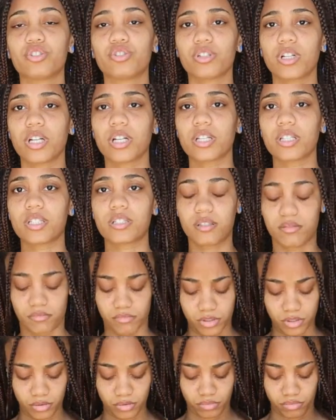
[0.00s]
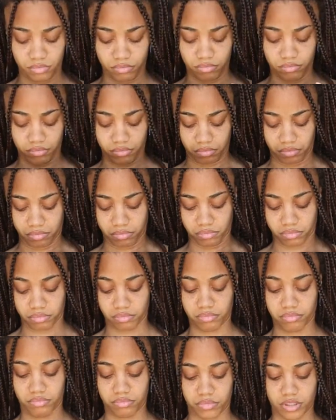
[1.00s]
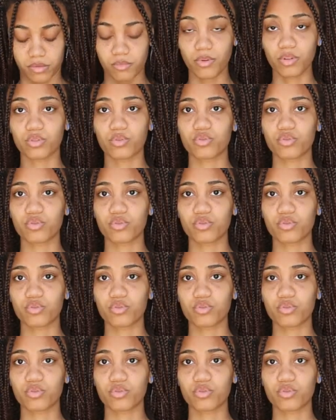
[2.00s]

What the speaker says: dress, come on,